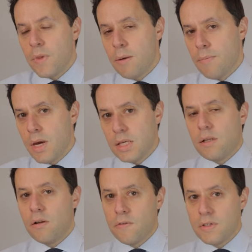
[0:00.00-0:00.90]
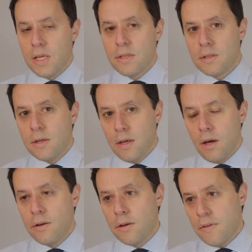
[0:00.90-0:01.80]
it makes a lot of sense under